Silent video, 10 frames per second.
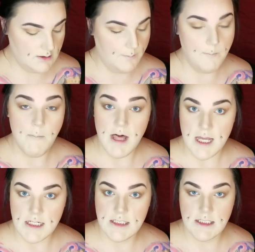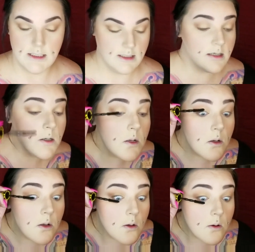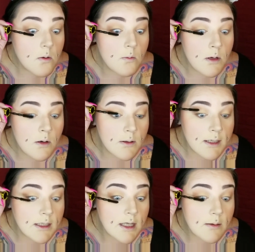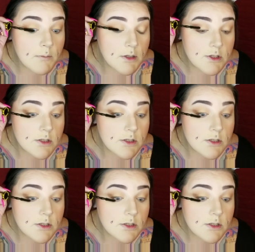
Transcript: but we don't need that much